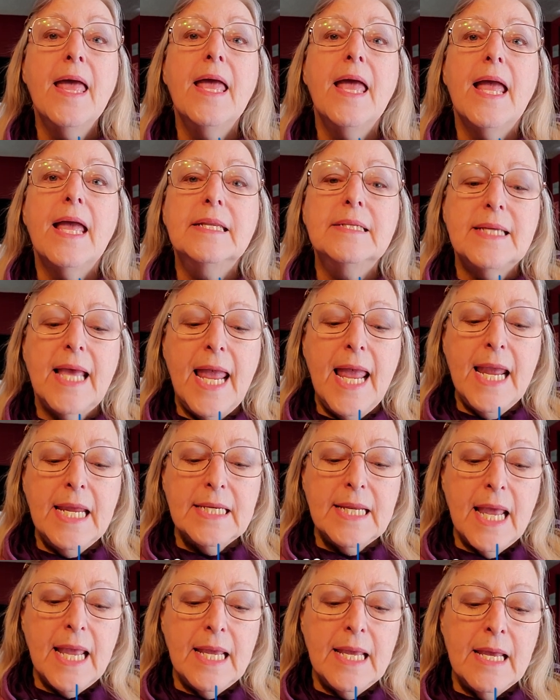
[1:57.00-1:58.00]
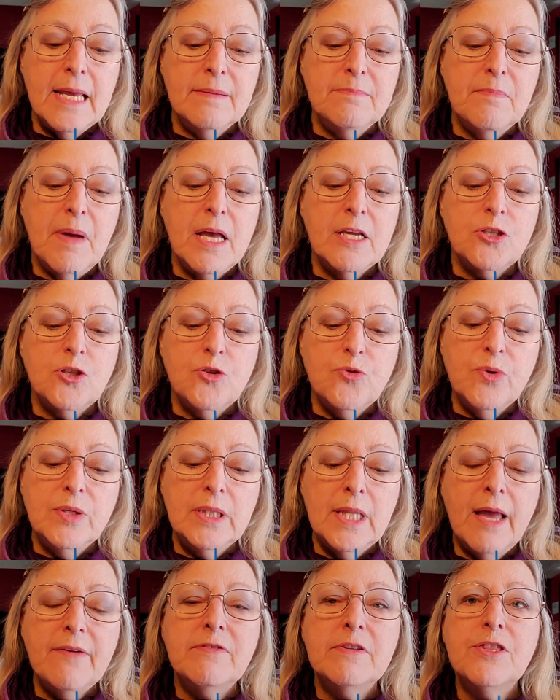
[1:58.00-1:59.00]
and 8 a.m. to
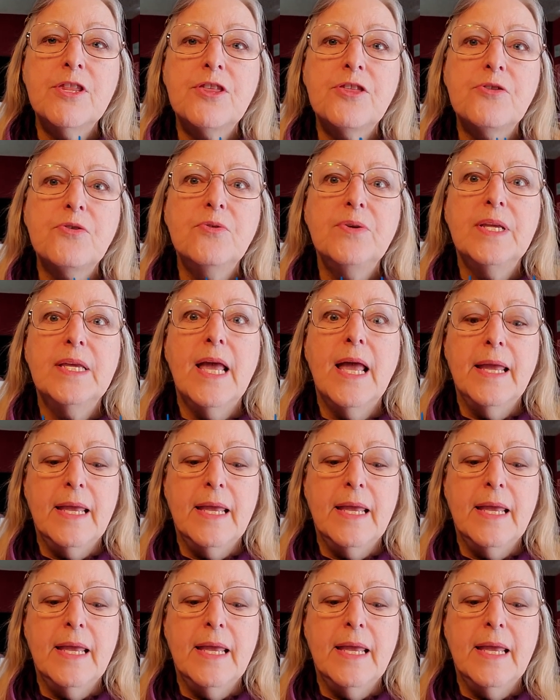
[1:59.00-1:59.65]
11:30